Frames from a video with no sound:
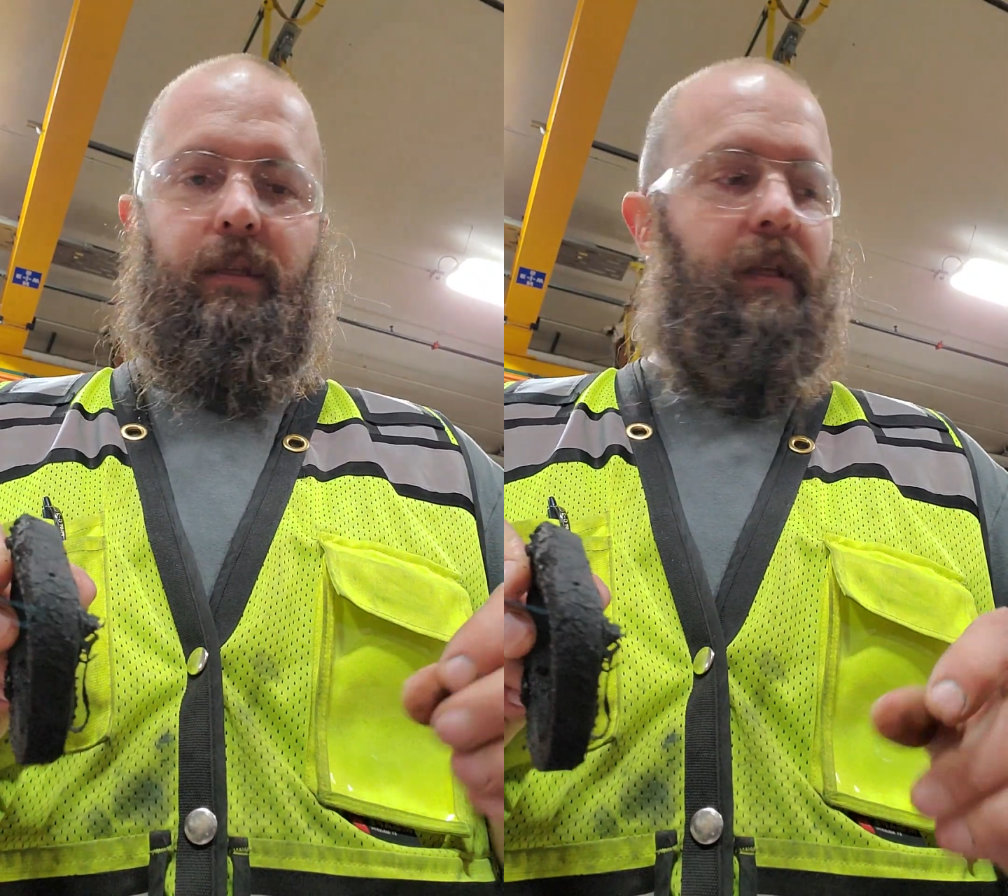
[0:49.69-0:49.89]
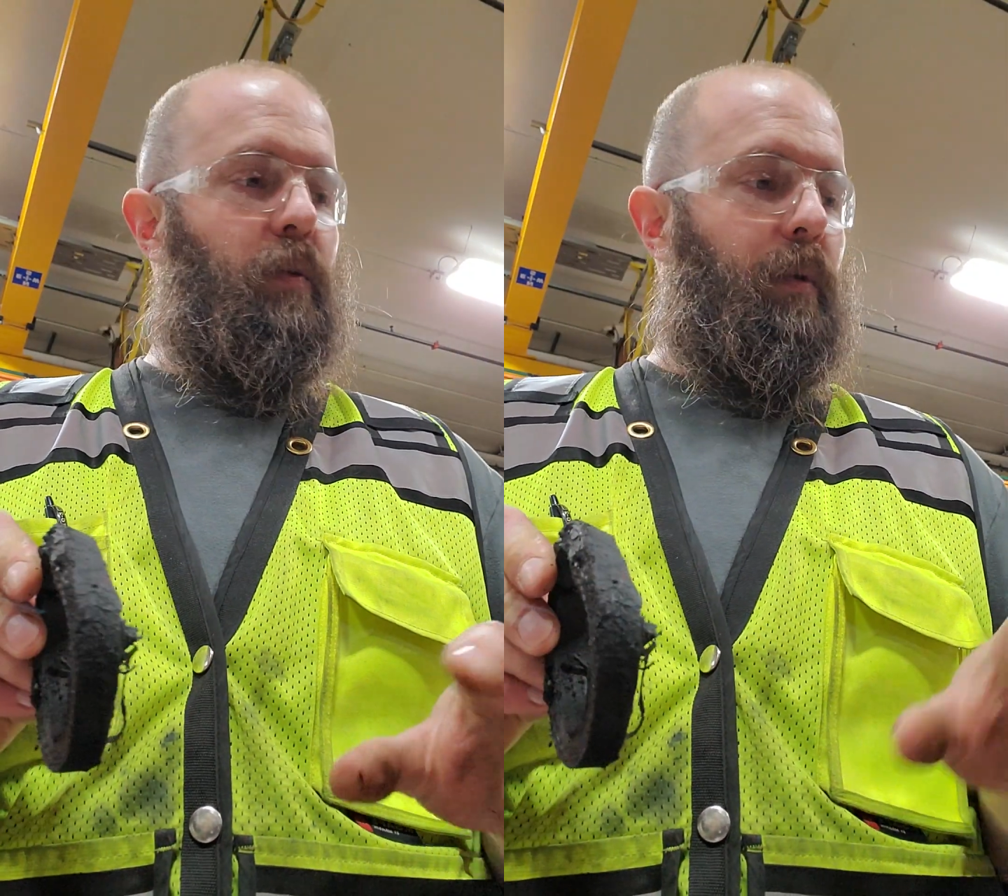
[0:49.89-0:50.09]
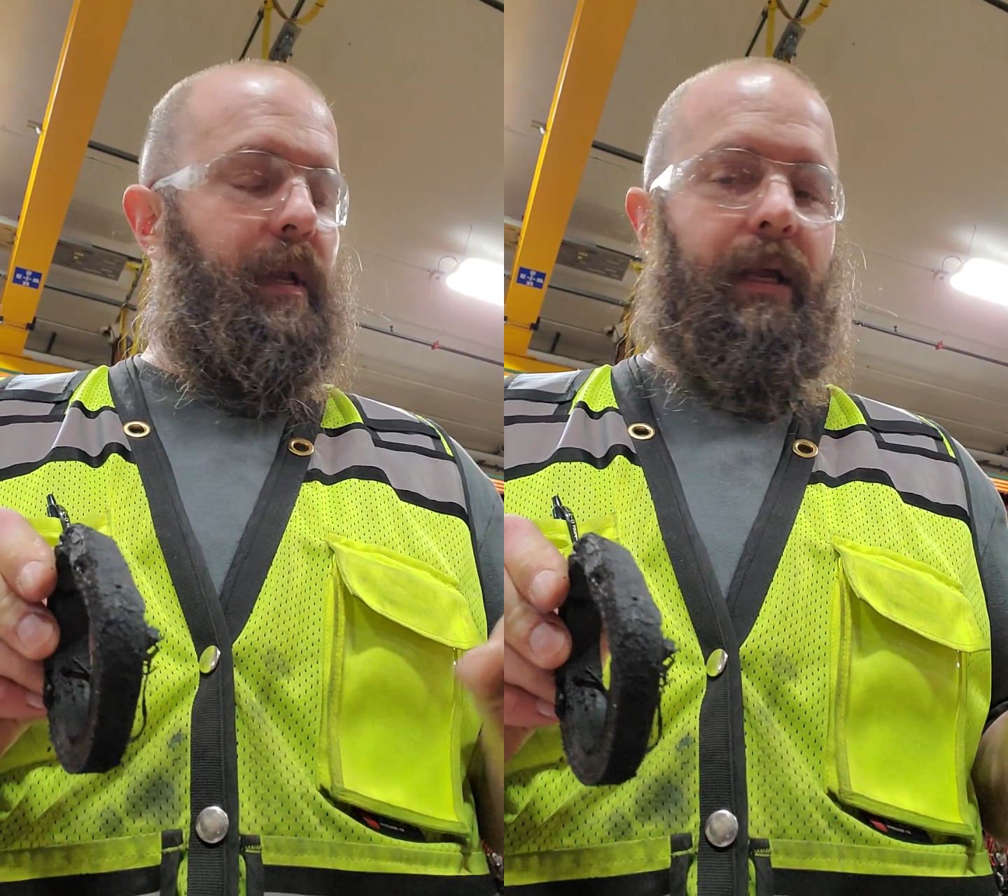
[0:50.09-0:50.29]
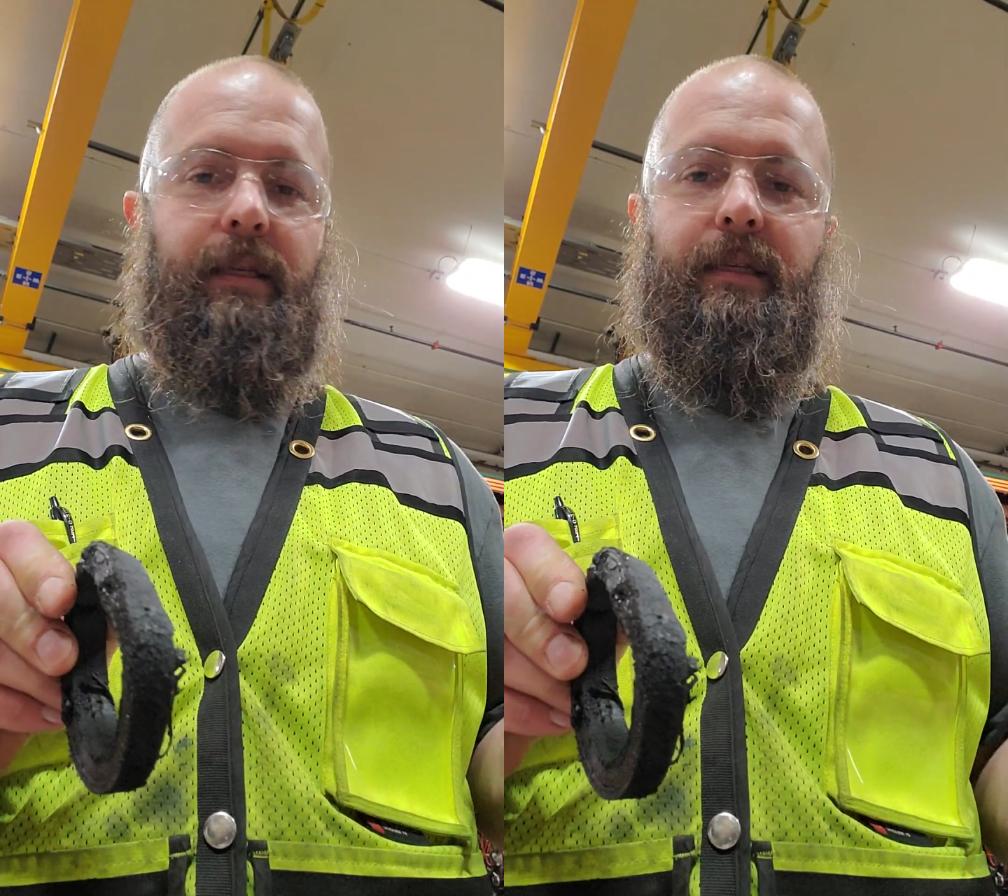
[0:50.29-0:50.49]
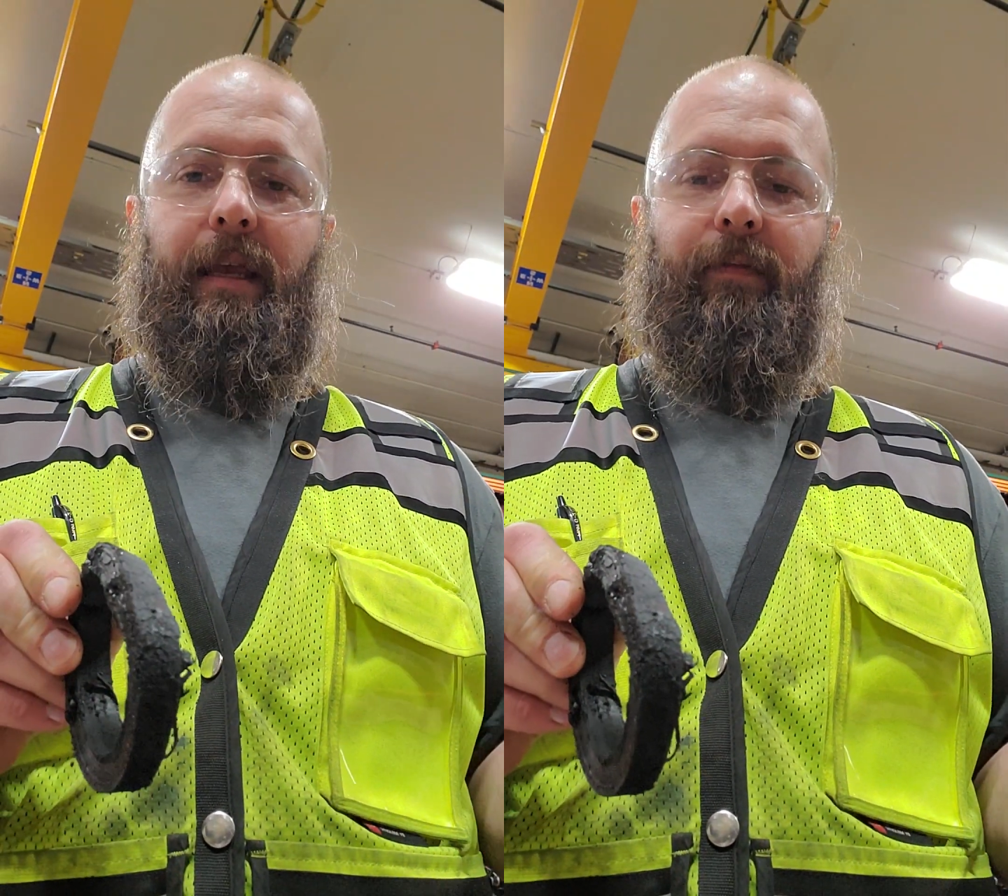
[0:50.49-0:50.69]
This one had
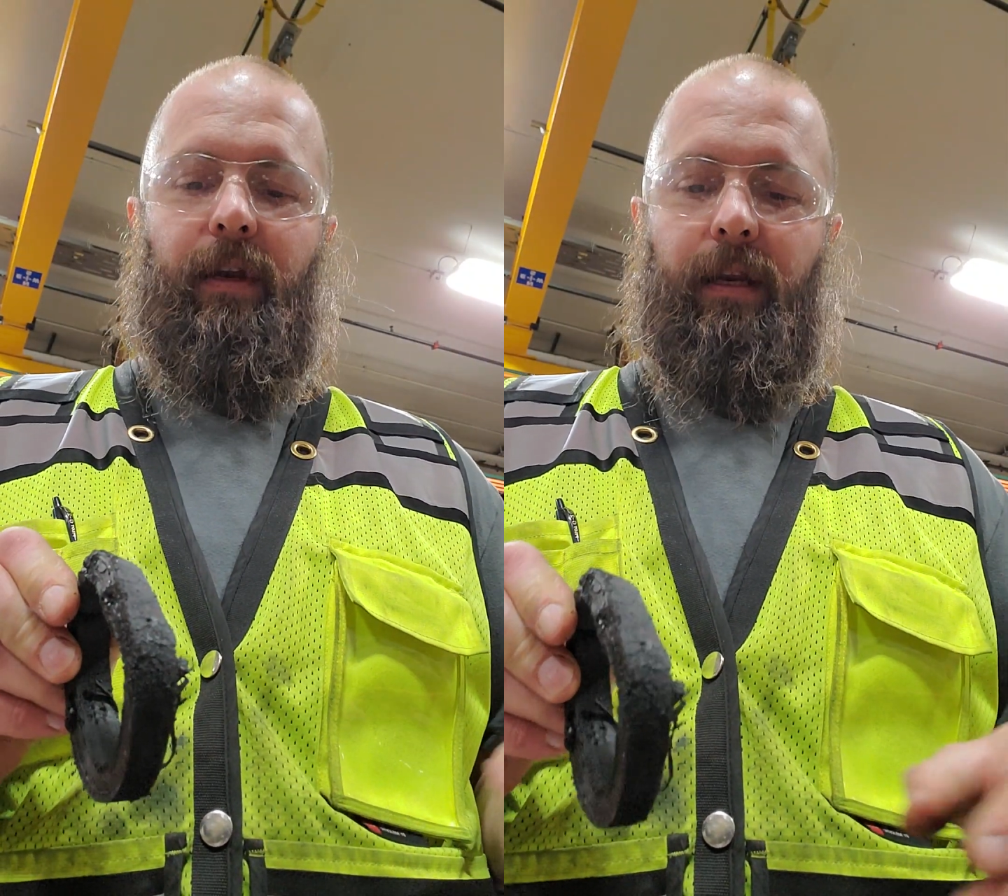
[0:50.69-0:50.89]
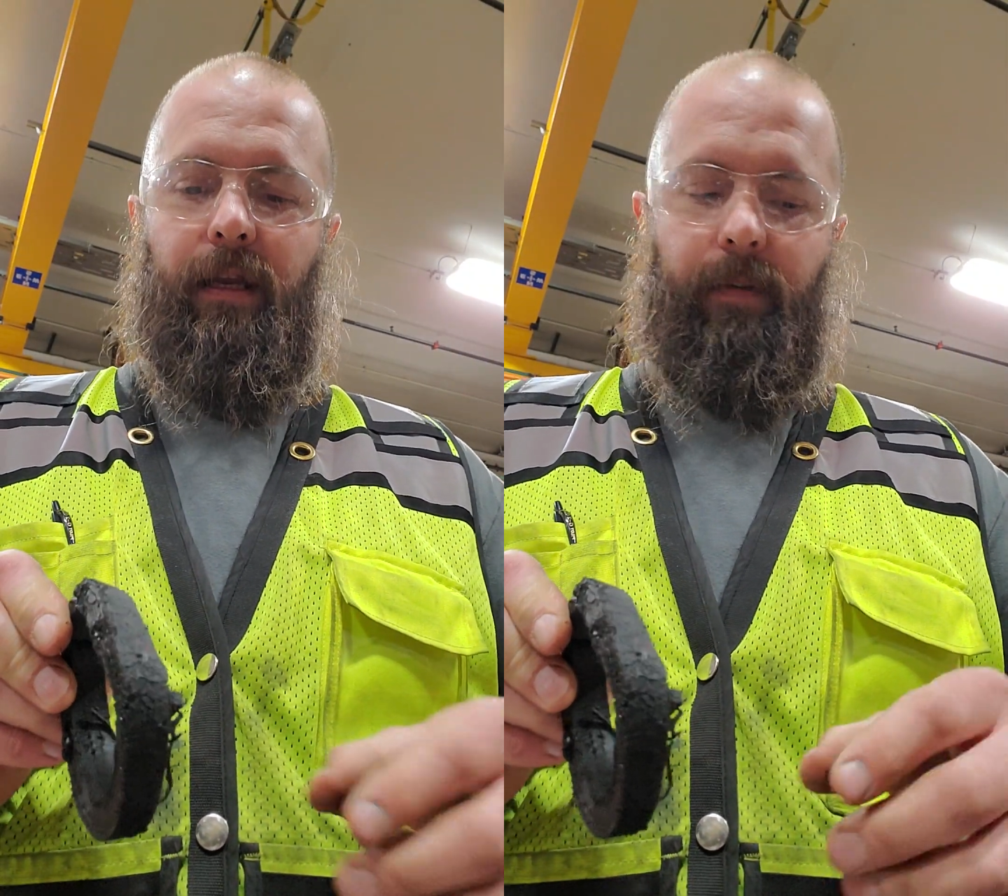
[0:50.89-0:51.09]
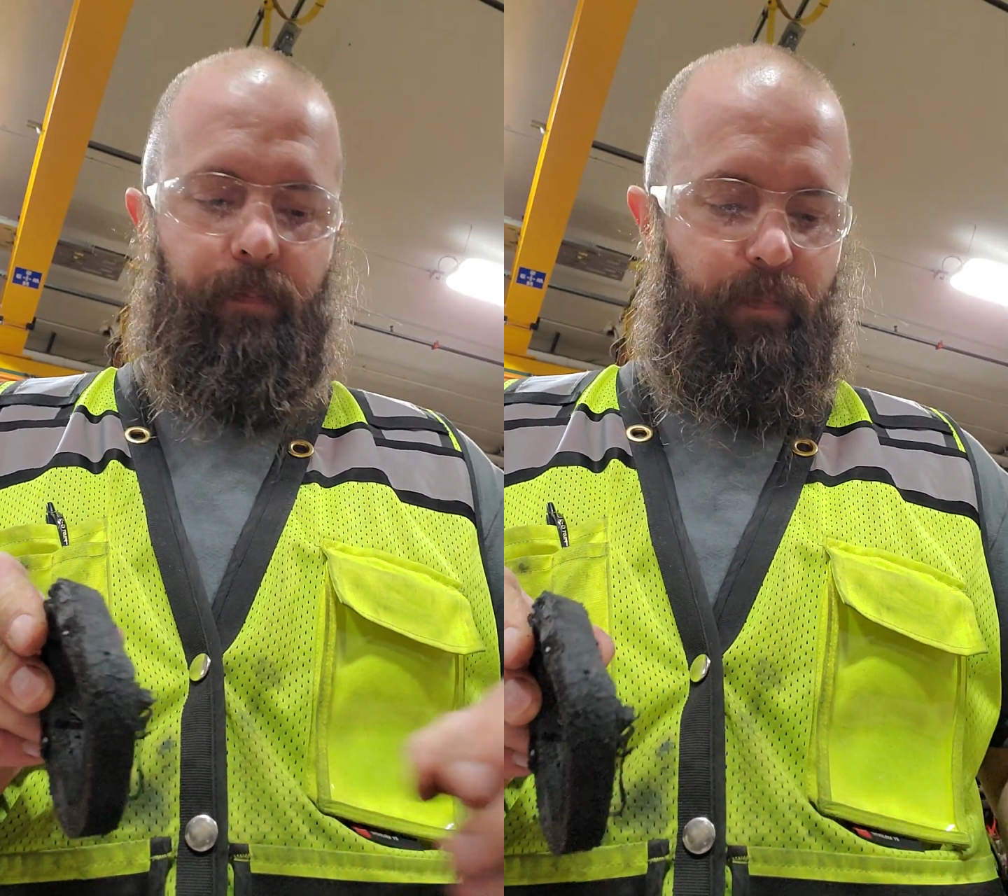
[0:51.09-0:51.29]
7 in it,